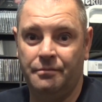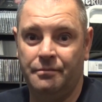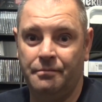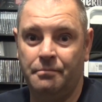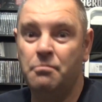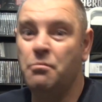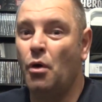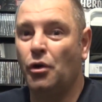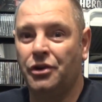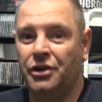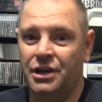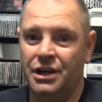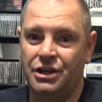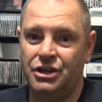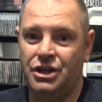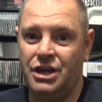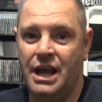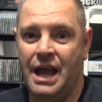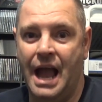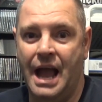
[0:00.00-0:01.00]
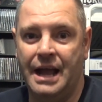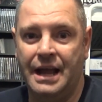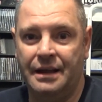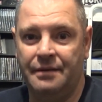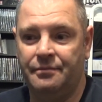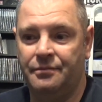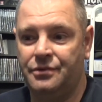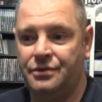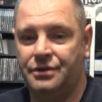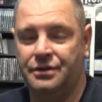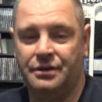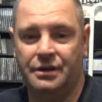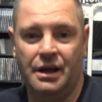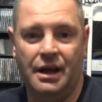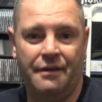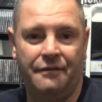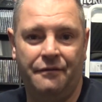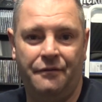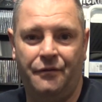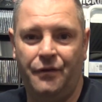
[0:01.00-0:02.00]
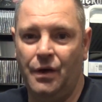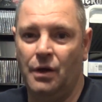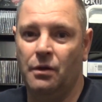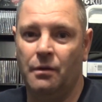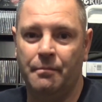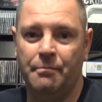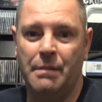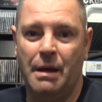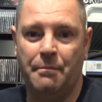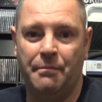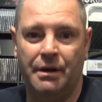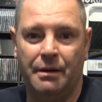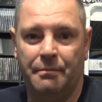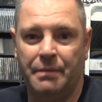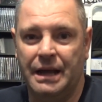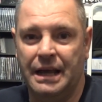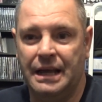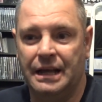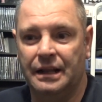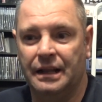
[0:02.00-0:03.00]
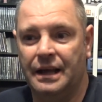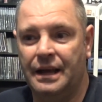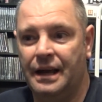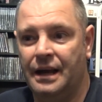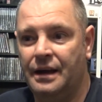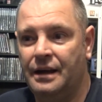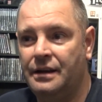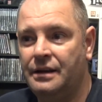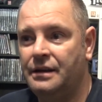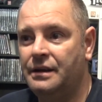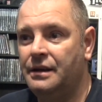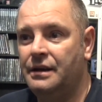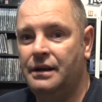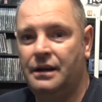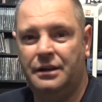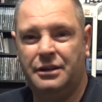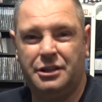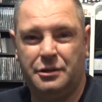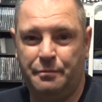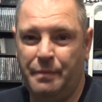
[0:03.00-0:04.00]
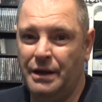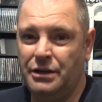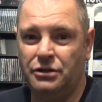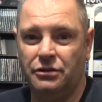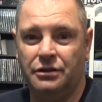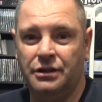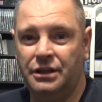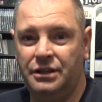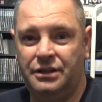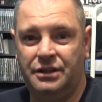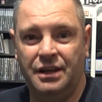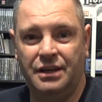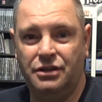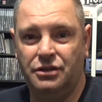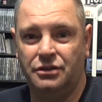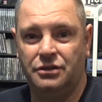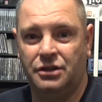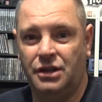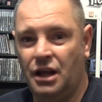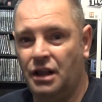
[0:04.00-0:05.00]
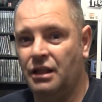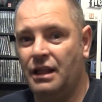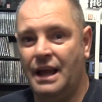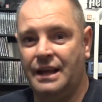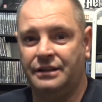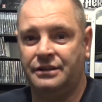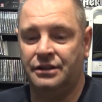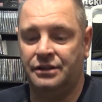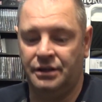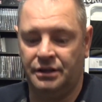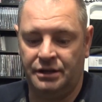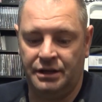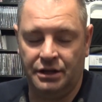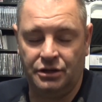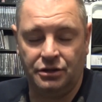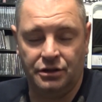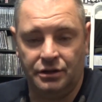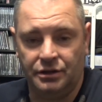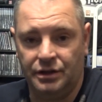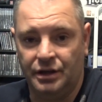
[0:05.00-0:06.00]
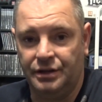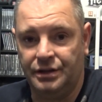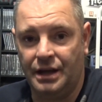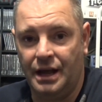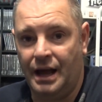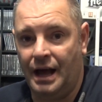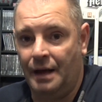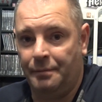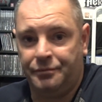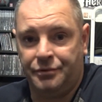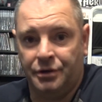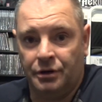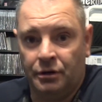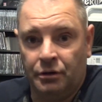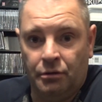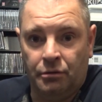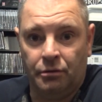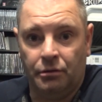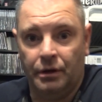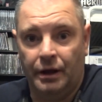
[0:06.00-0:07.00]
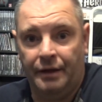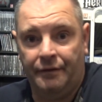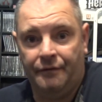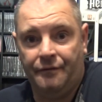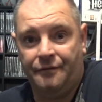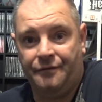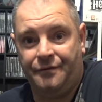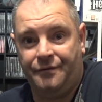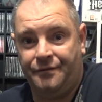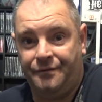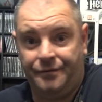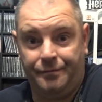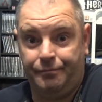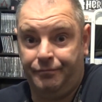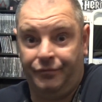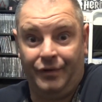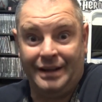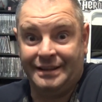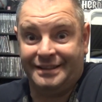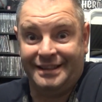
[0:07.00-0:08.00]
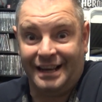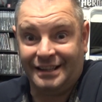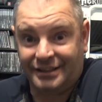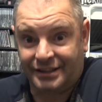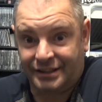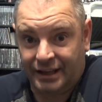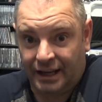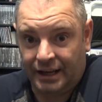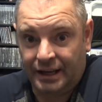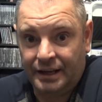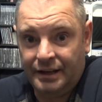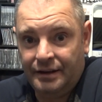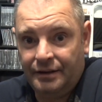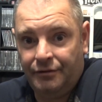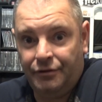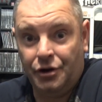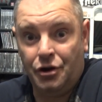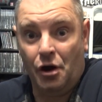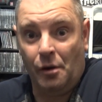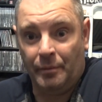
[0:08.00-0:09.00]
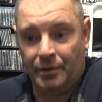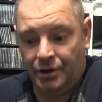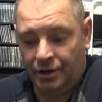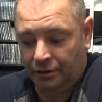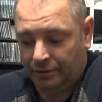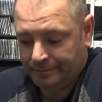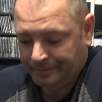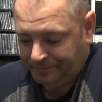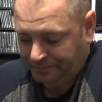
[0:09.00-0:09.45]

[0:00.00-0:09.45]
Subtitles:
modernish games, film memorabilia, special editions, collector's editions. It's absolutely fantastic, phenomenal.